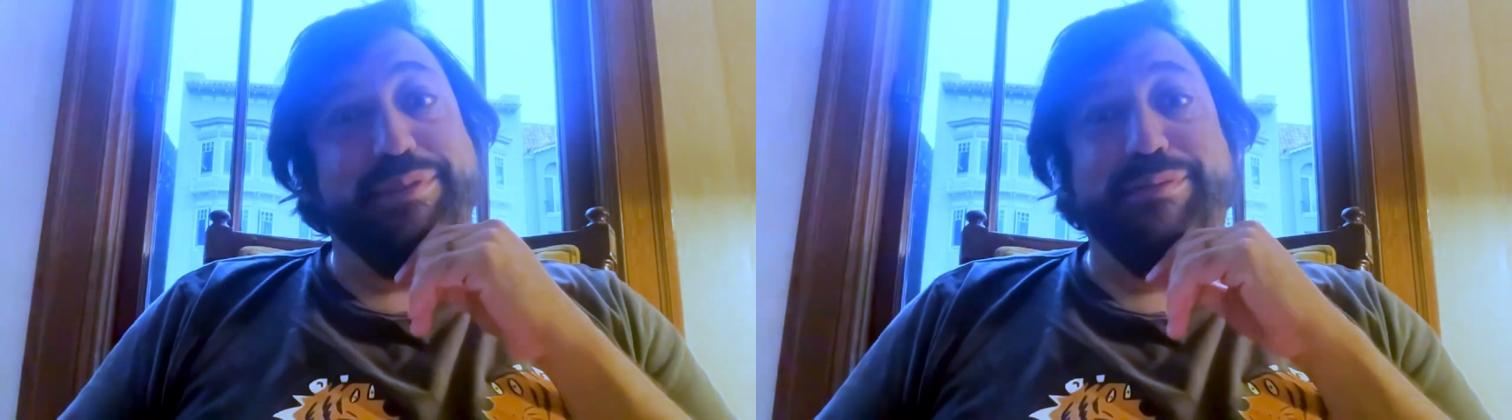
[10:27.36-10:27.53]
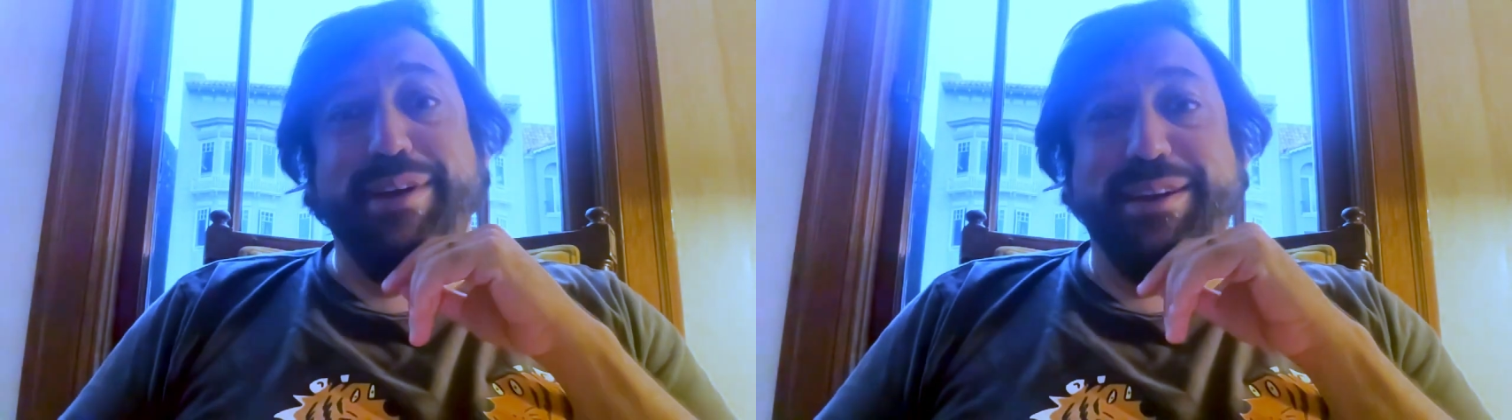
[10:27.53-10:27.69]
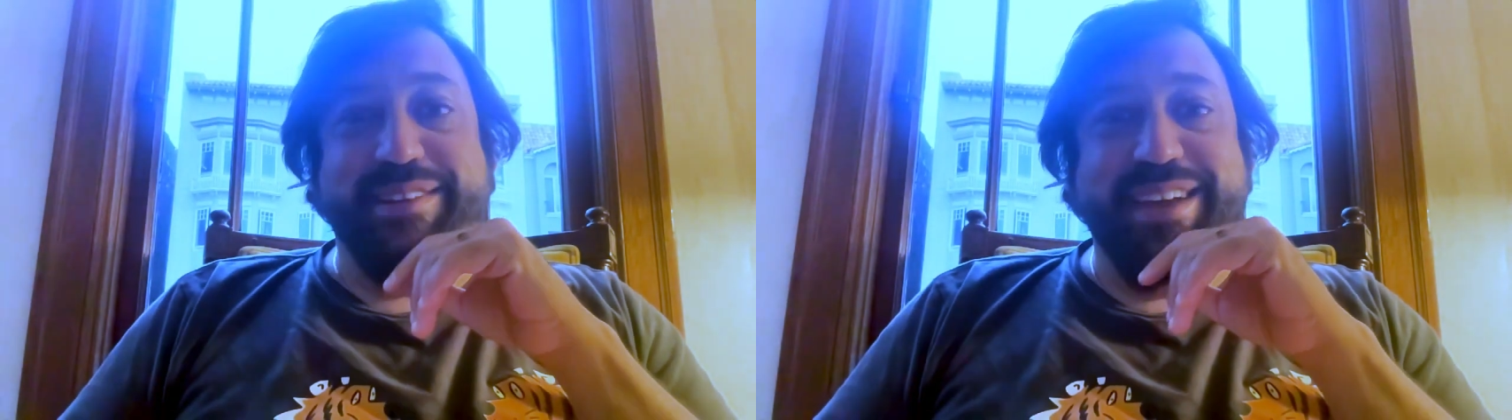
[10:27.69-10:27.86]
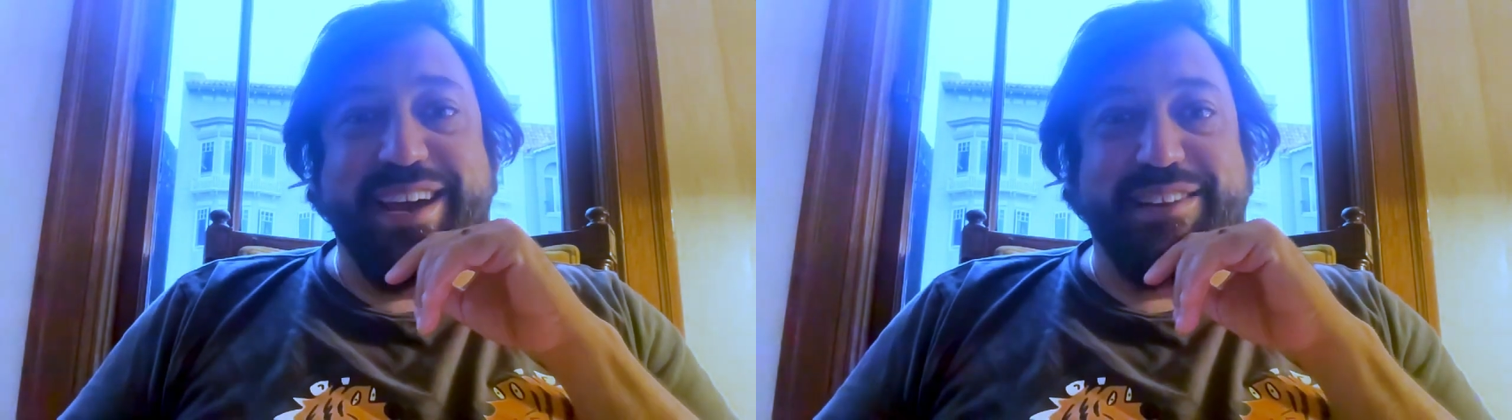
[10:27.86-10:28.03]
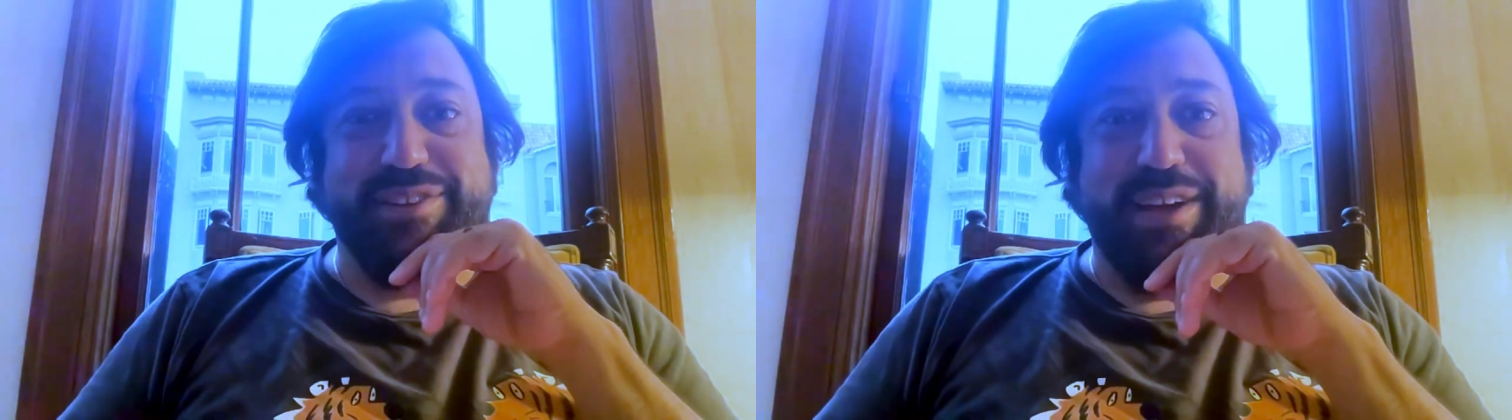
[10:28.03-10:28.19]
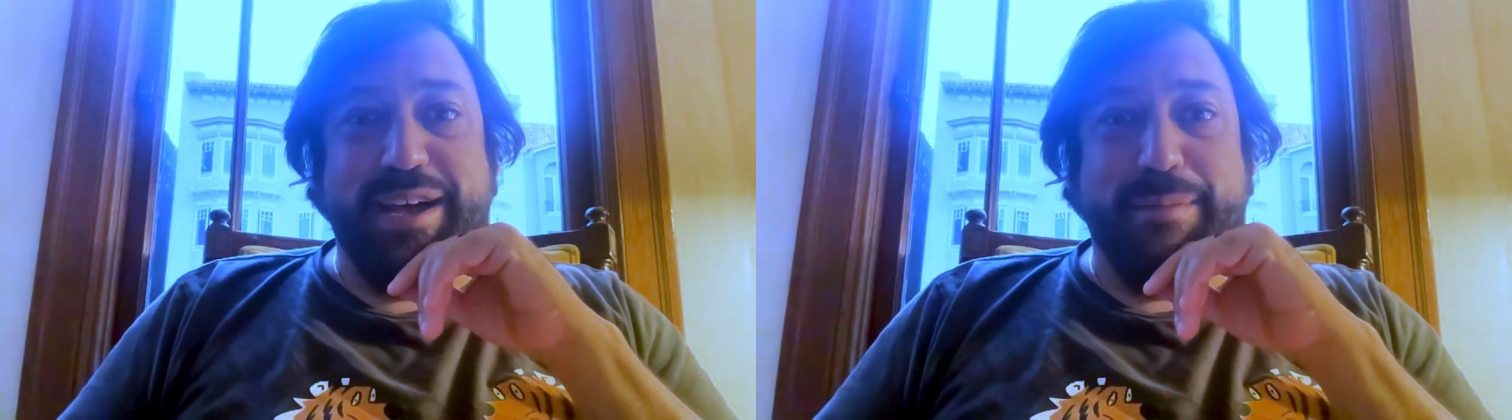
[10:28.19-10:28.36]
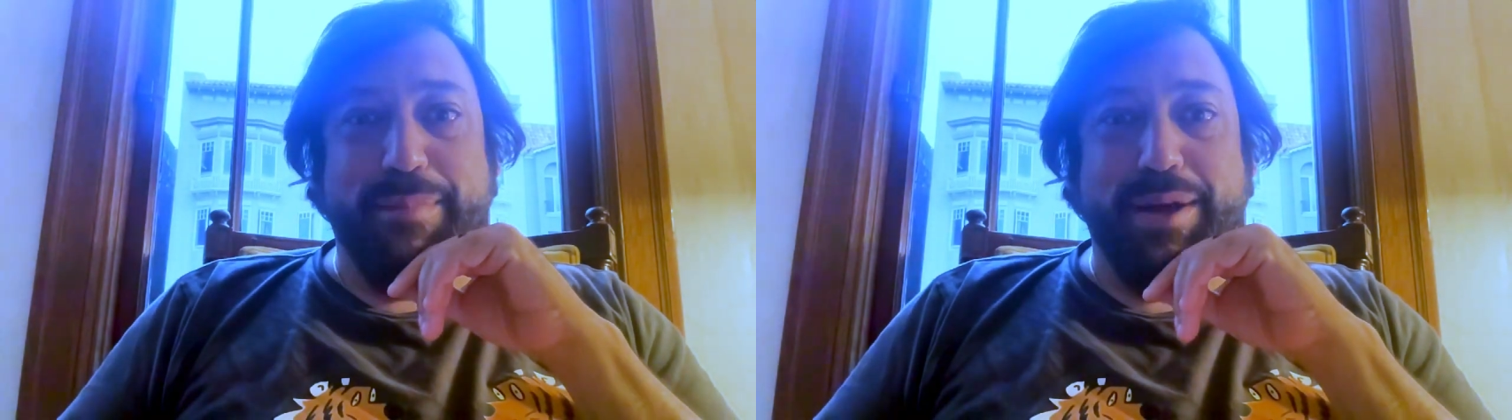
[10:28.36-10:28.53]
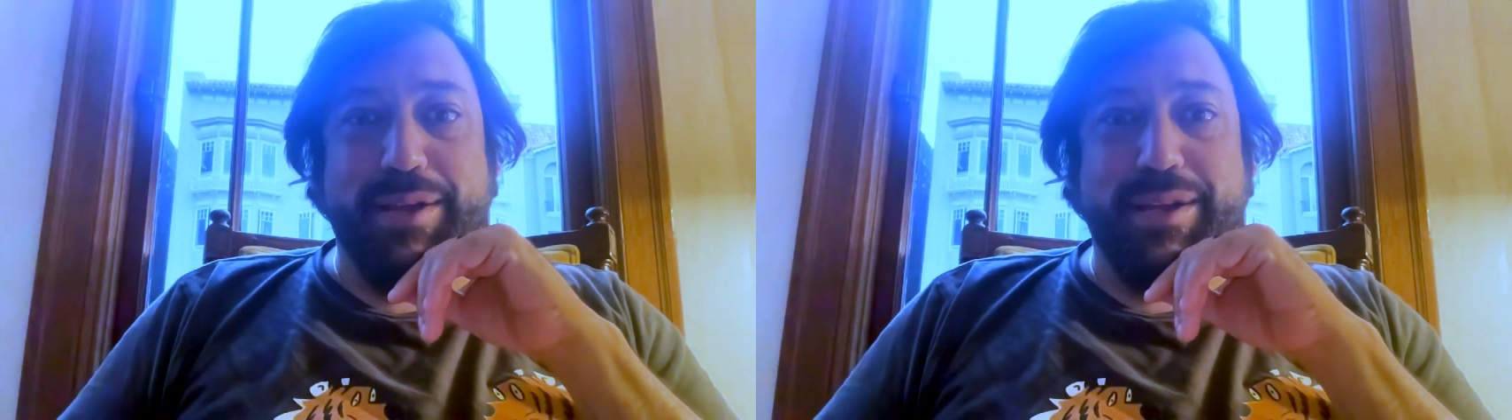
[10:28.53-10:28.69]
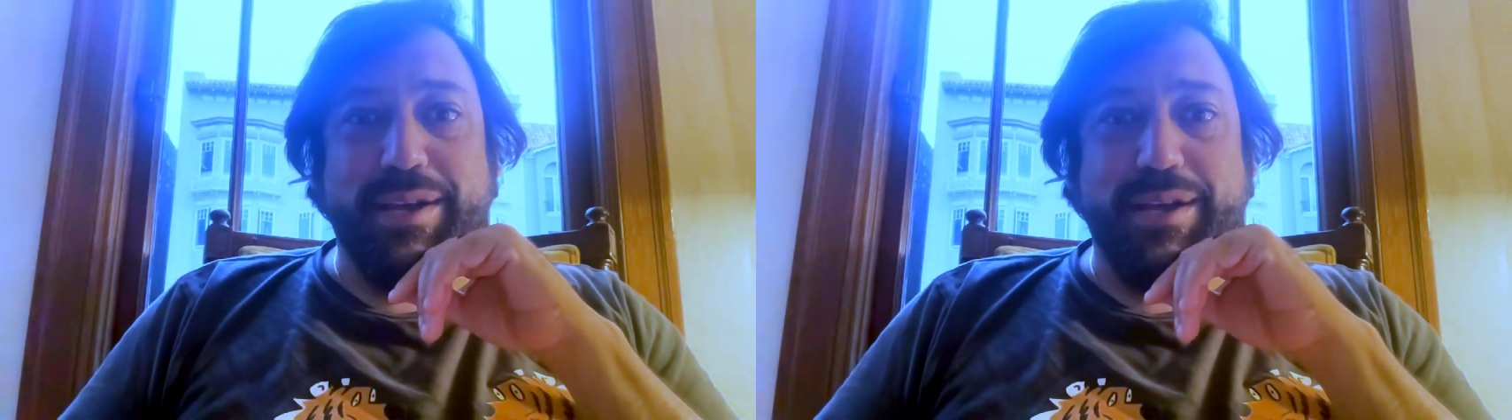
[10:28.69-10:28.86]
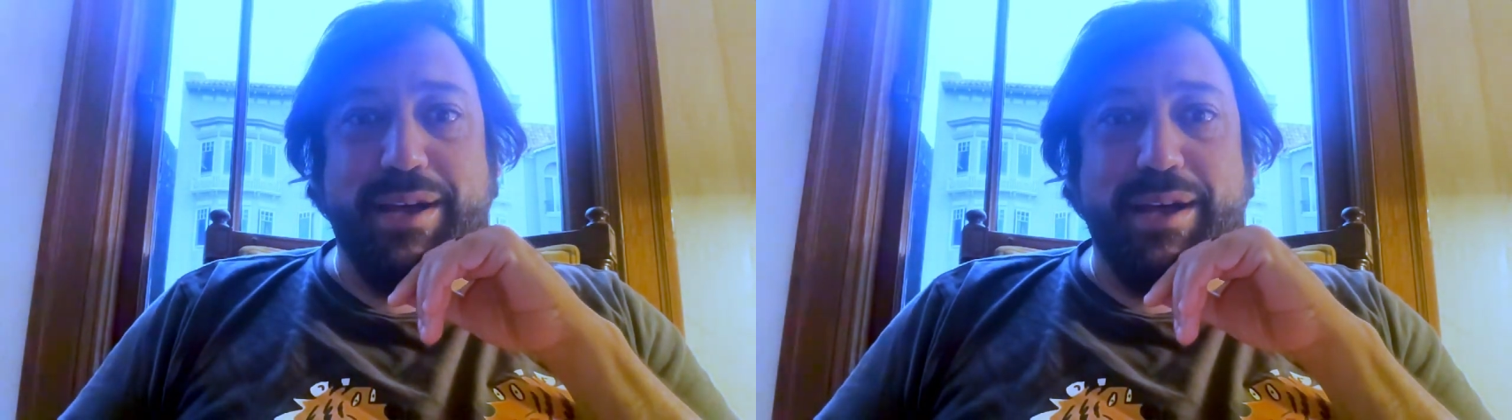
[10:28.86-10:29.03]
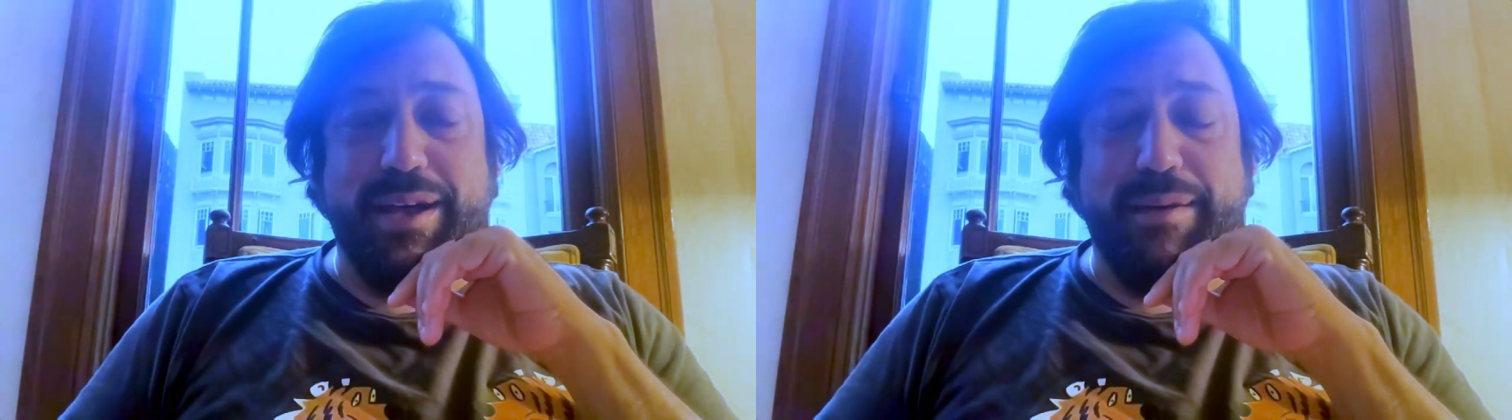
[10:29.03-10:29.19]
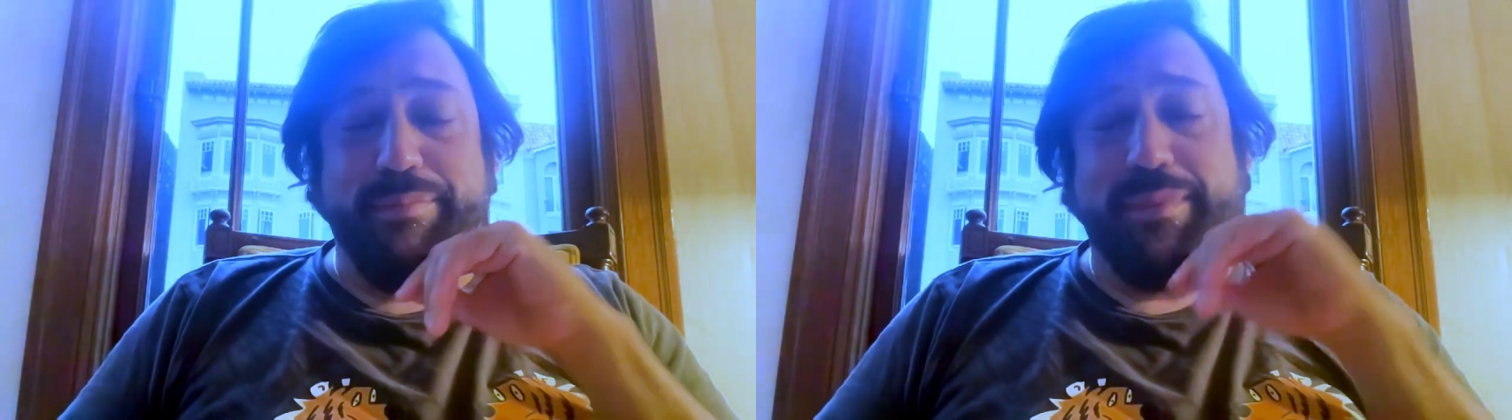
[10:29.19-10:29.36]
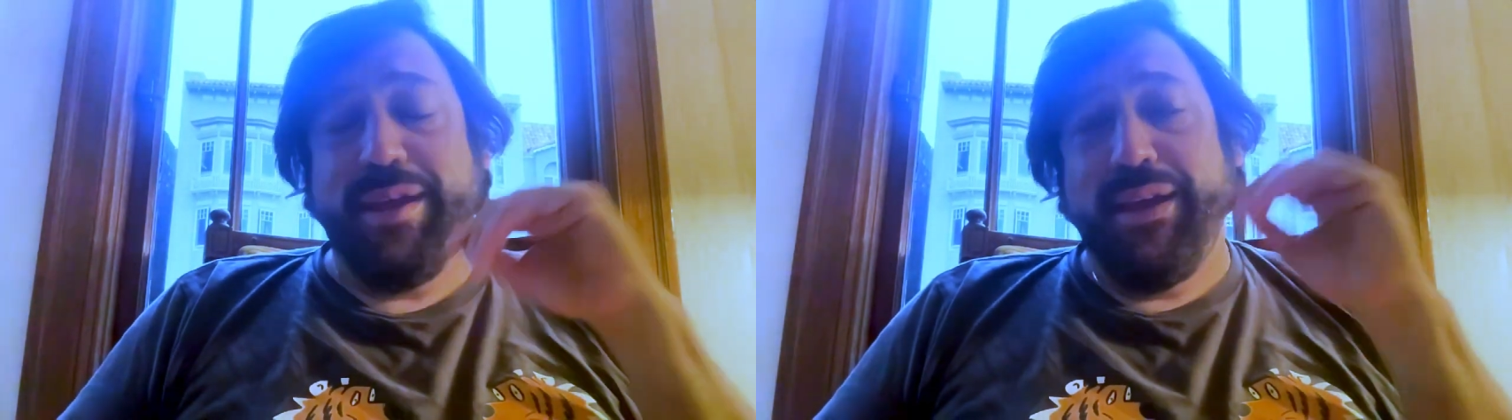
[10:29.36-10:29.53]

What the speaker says: right. Yeah, manga.